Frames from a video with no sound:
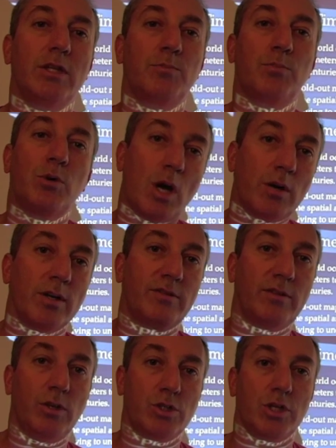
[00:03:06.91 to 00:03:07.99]
at progress
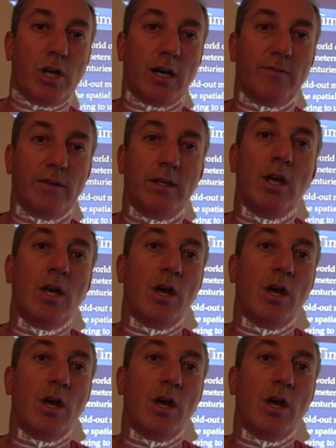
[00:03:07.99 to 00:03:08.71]
in oceanography